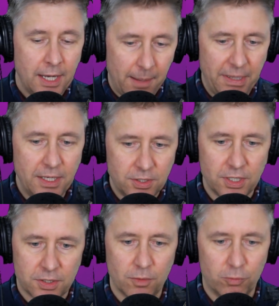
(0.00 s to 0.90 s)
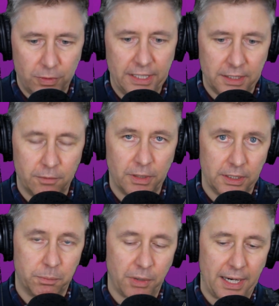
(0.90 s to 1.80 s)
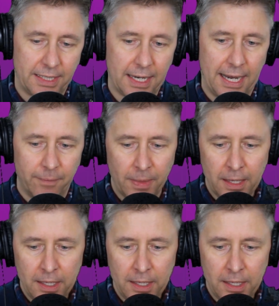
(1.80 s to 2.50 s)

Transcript: I mean, he's just a really, really bright guy.